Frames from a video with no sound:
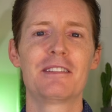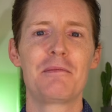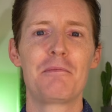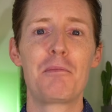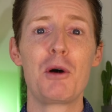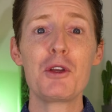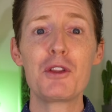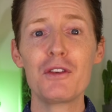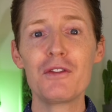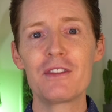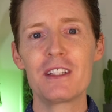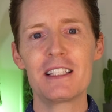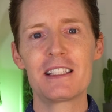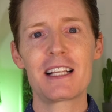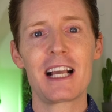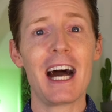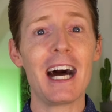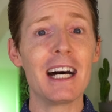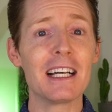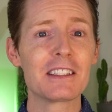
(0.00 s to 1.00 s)
Both of these
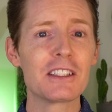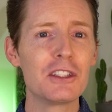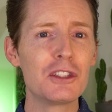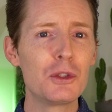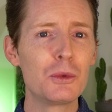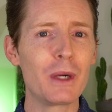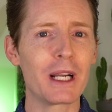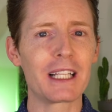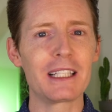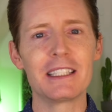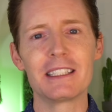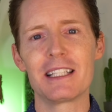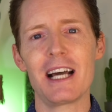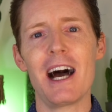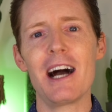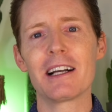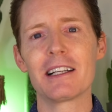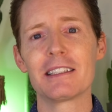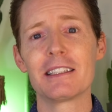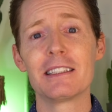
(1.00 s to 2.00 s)
cards are directly
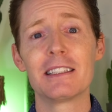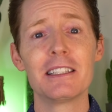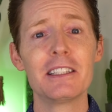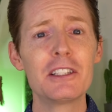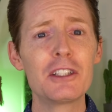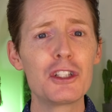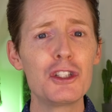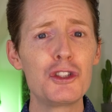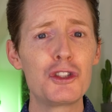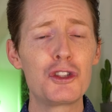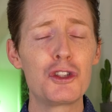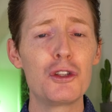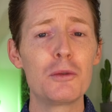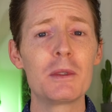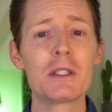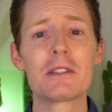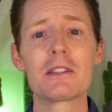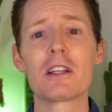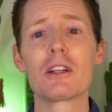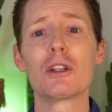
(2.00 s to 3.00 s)
targeted at
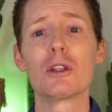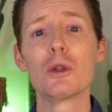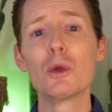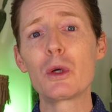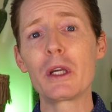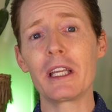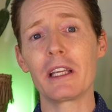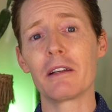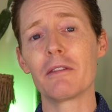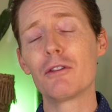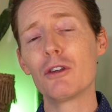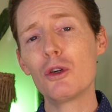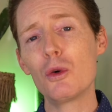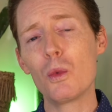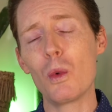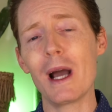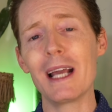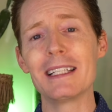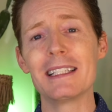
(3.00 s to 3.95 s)
consumers that are looking for a way